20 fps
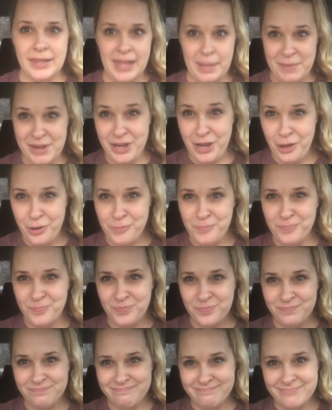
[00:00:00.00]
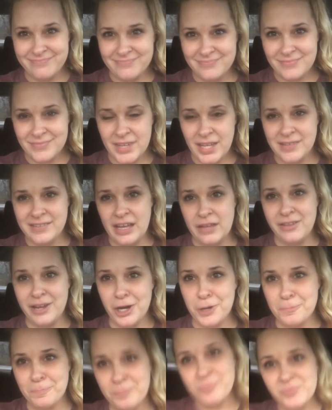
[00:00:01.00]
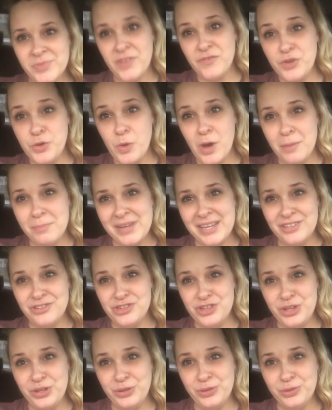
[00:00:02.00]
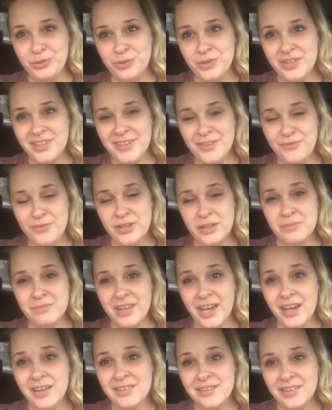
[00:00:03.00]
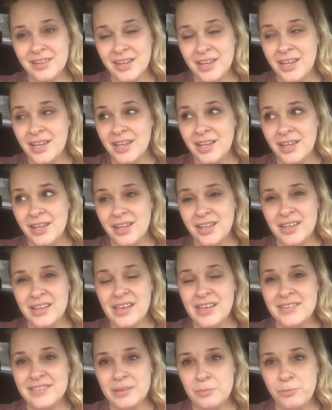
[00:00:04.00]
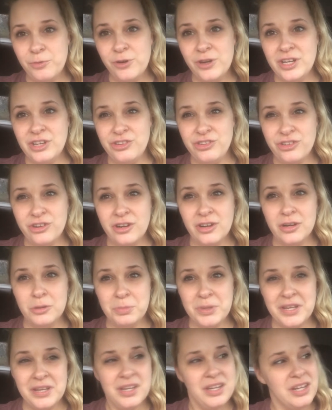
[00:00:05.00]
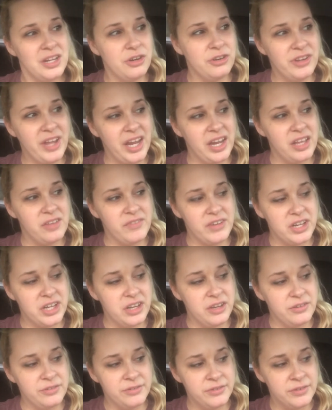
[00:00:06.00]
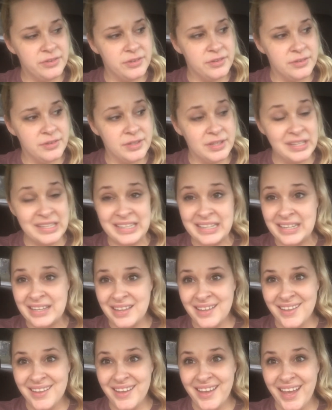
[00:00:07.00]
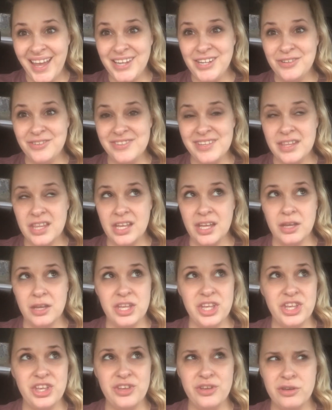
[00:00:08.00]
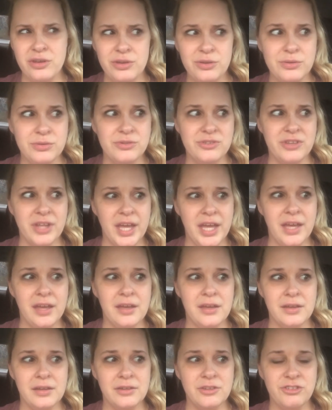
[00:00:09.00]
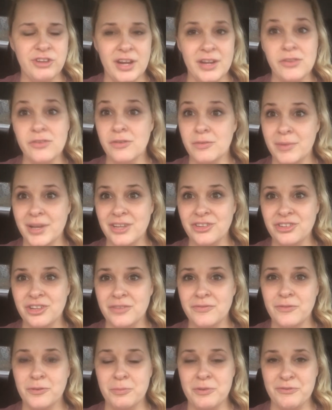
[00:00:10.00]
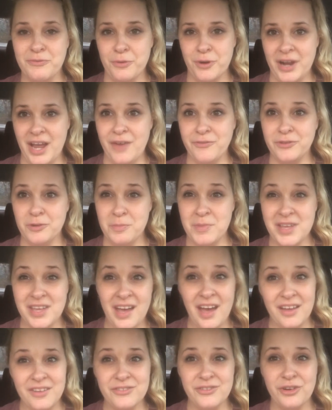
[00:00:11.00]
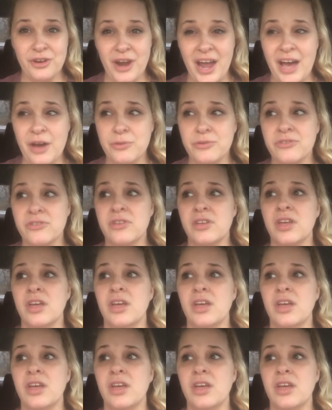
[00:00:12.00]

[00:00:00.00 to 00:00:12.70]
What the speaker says: let me know down there if you want me to film that, because I'm pretty sure it'd be an entertaining video, and you'd see like a huge like transformation for before and after, because her house